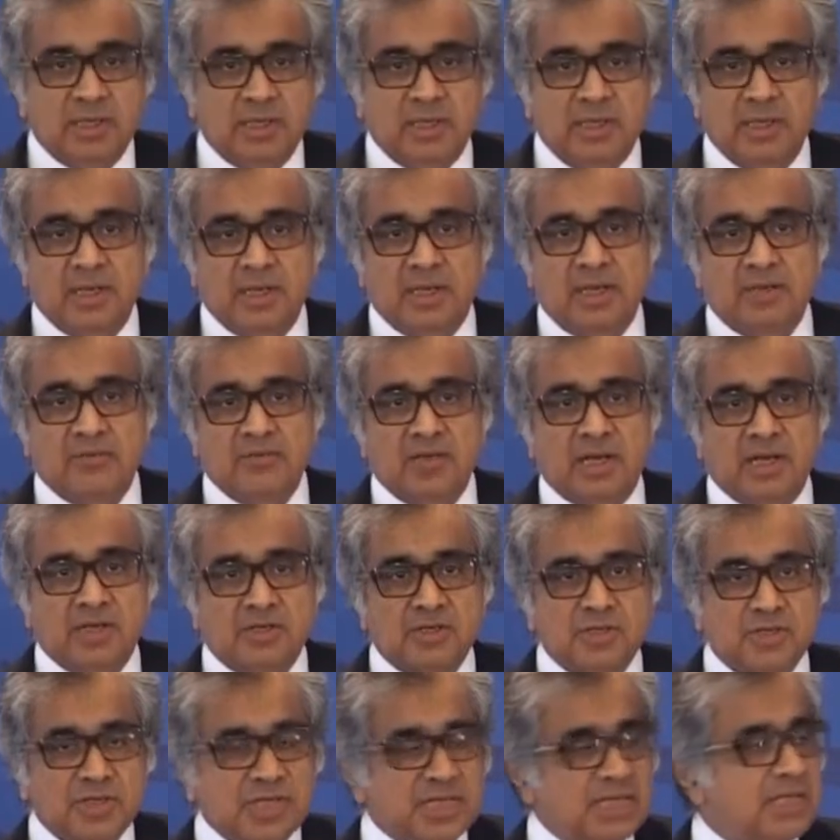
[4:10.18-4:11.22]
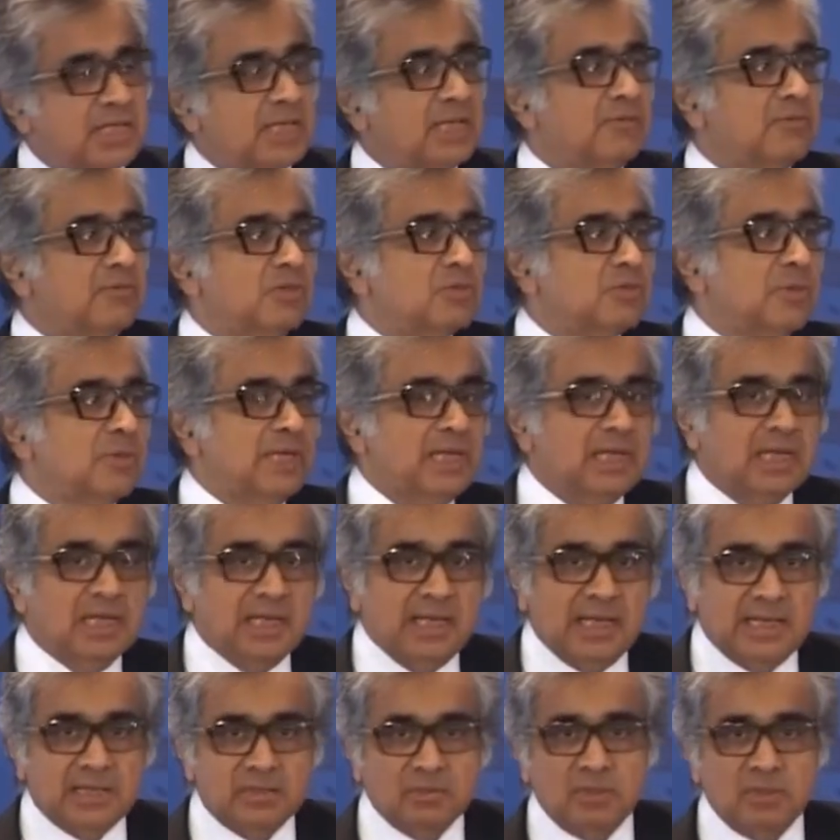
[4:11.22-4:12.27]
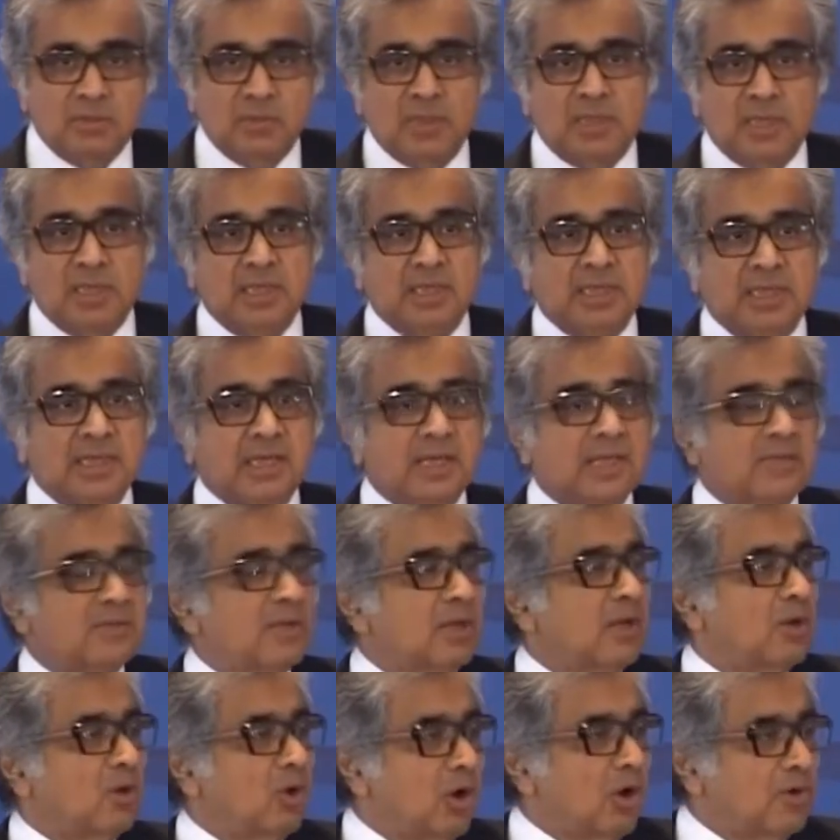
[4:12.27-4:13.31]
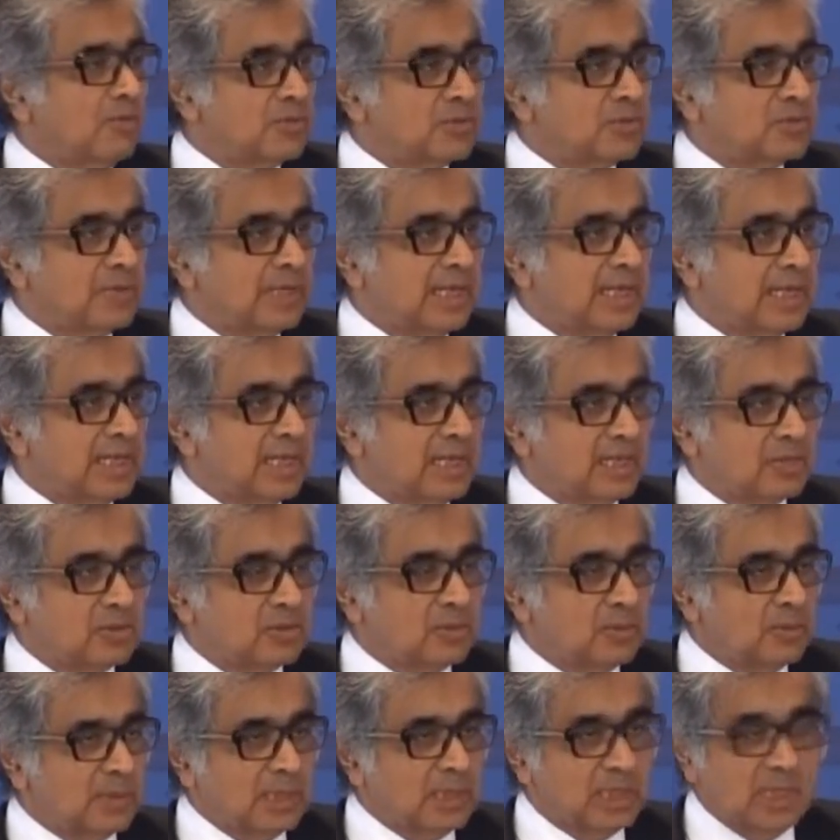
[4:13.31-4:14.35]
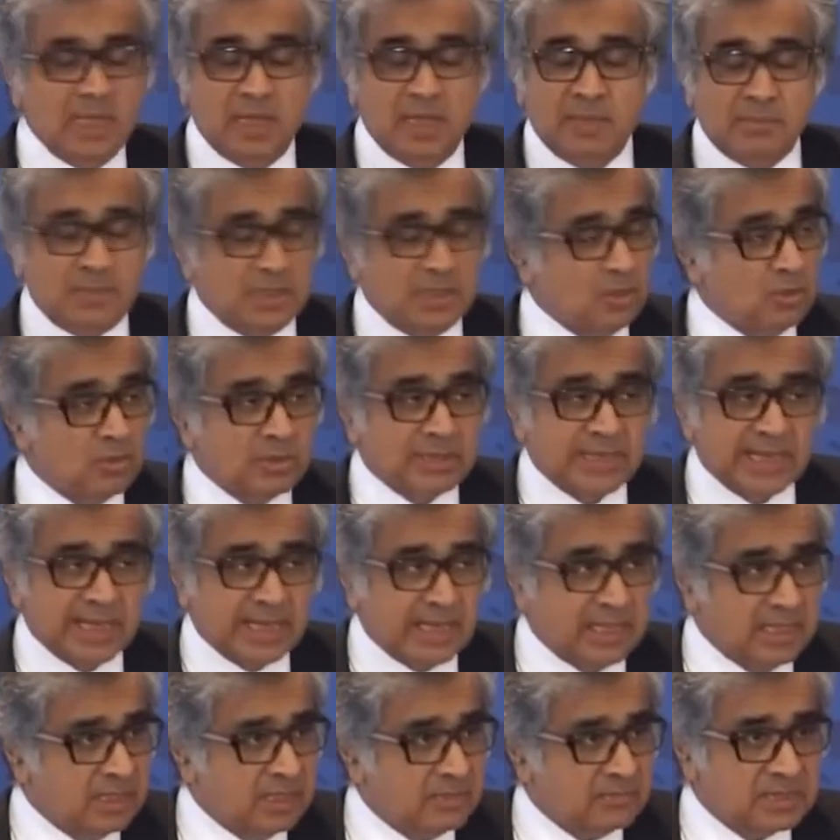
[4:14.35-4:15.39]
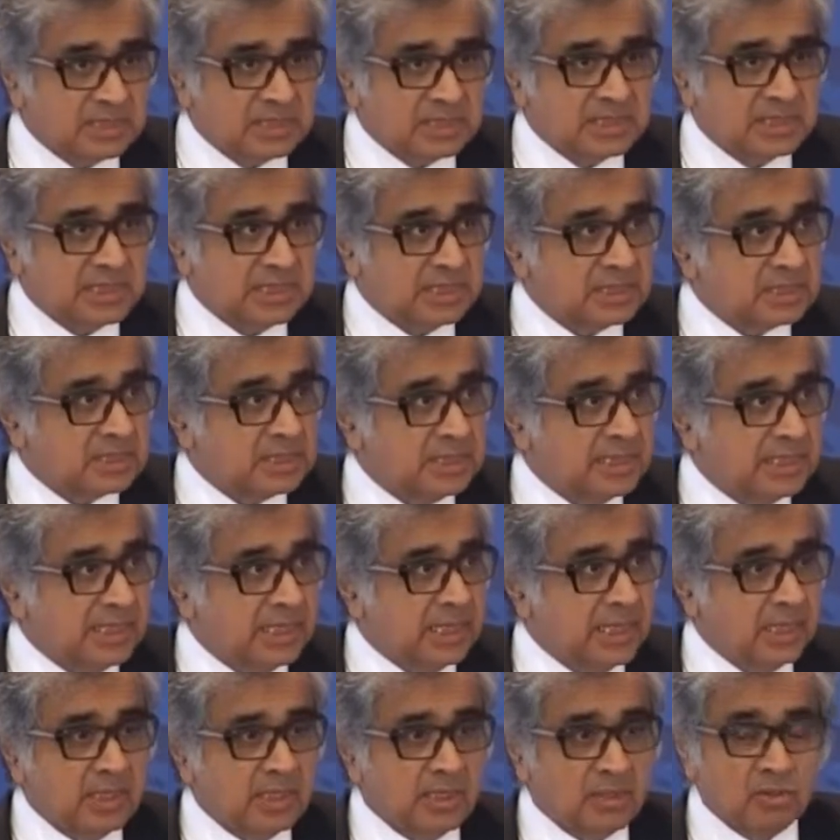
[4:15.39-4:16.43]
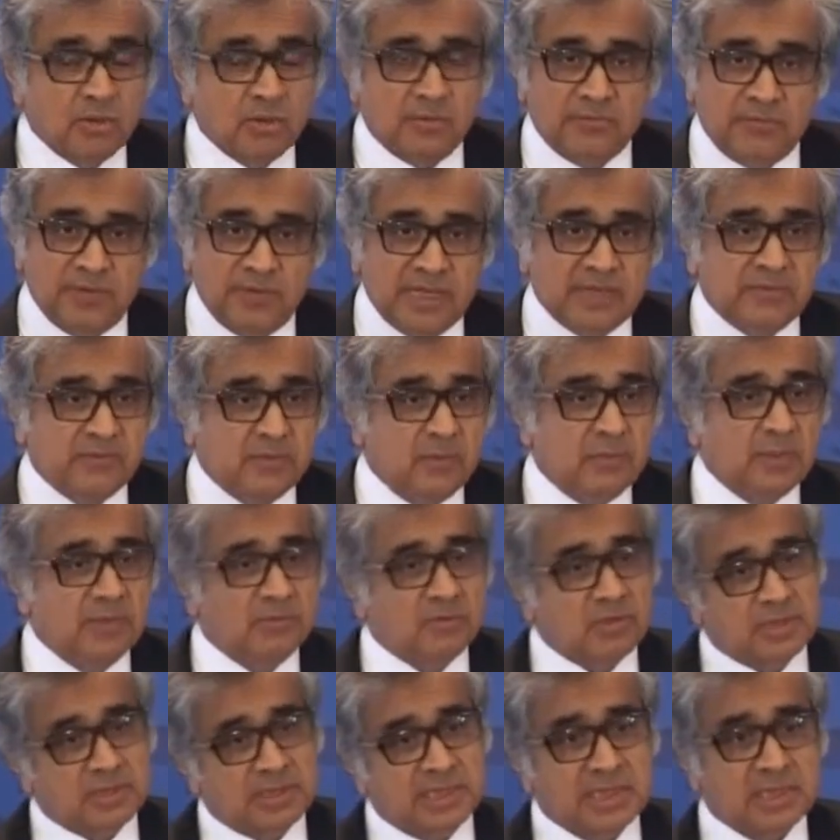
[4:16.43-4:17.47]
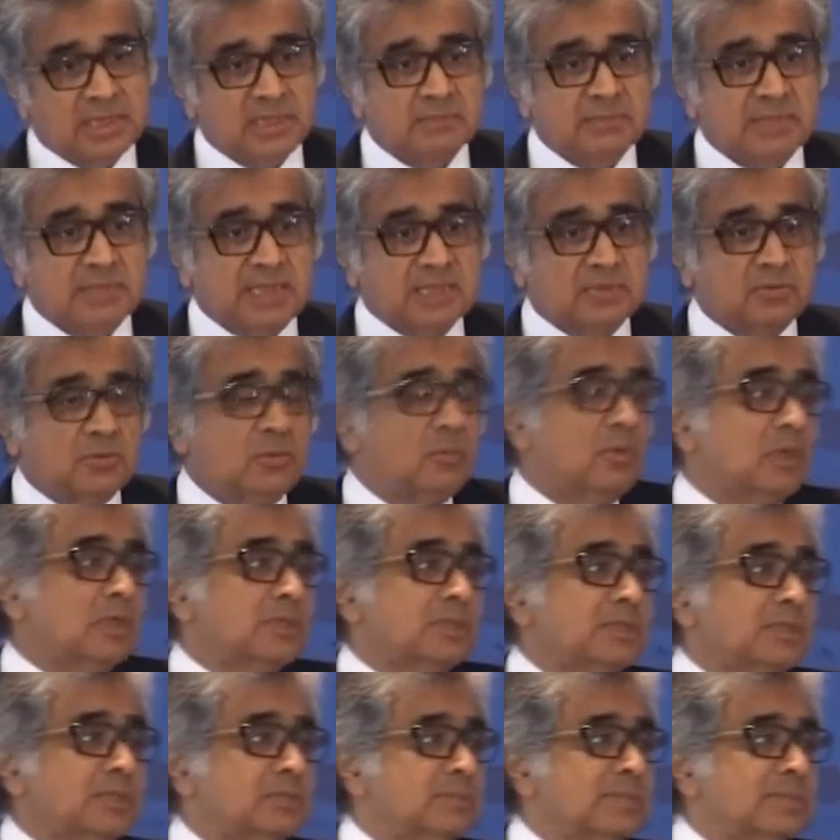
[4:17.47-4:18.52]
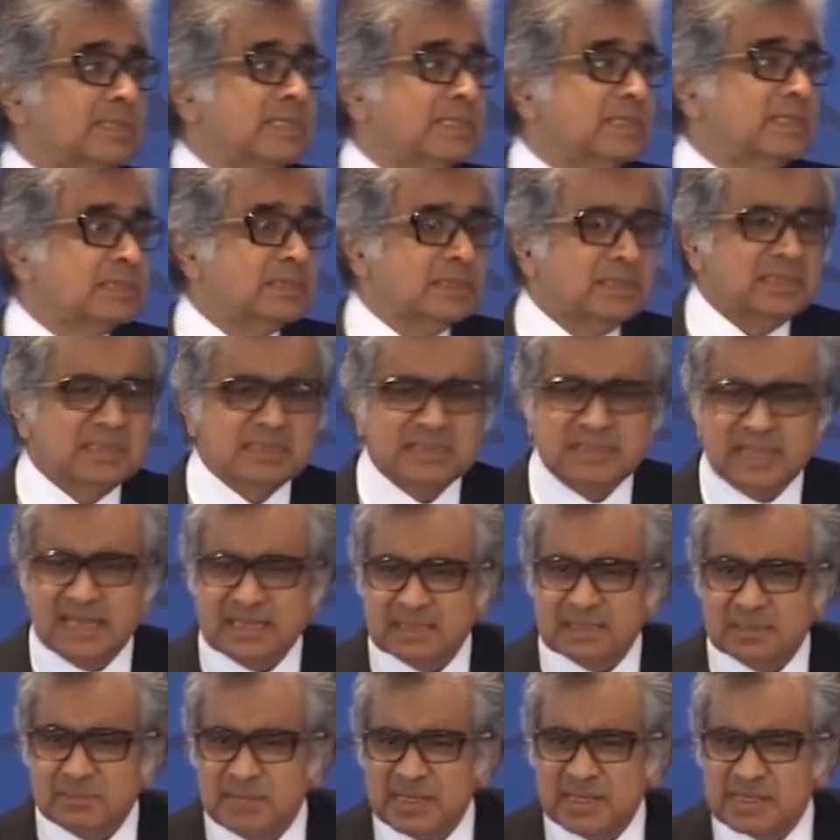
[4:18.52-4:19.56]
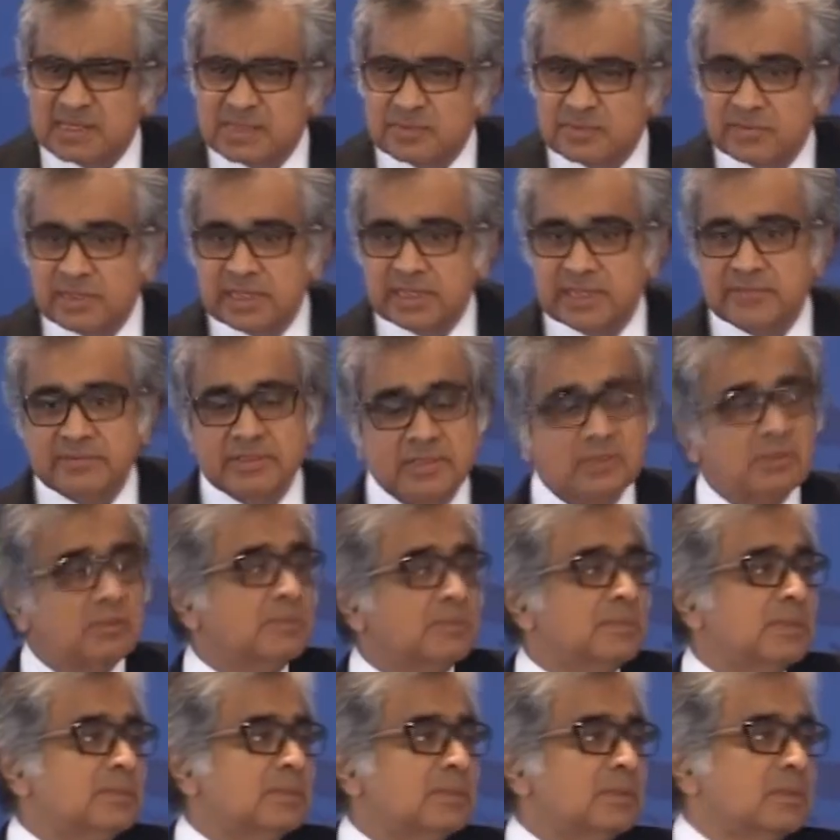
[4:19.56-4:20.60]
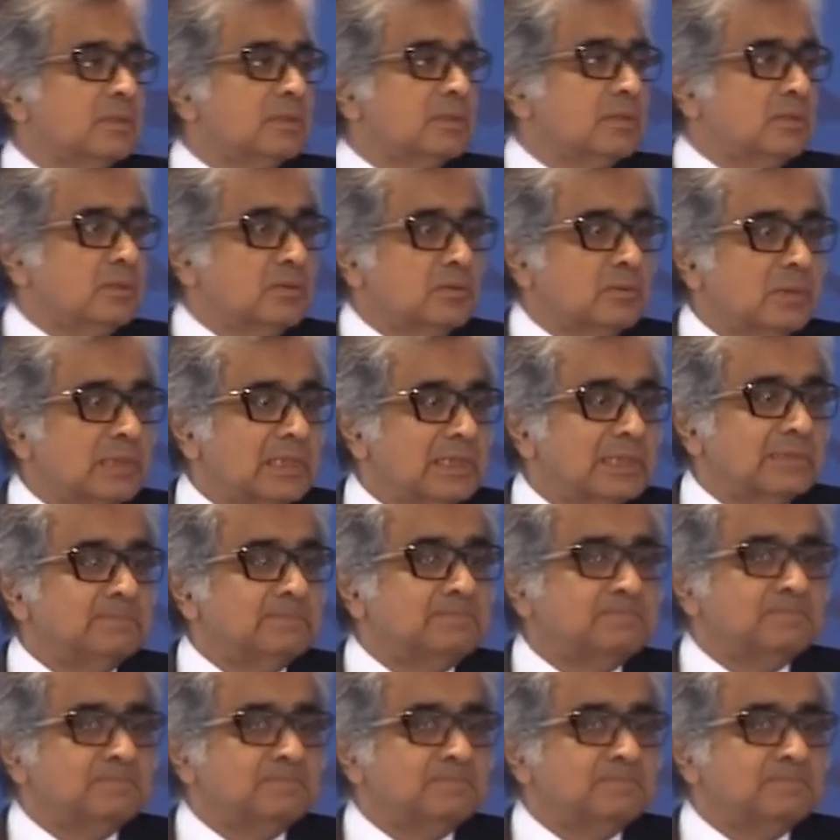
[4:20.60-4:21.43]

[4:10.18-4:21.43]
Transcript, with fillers: Here is our treaty which we declare to the world. Here is a law which we declare to the world. But don't take any of this seriously. Your fate will be what the income tax will want it to be. Is that the message we are giving to the people of the world?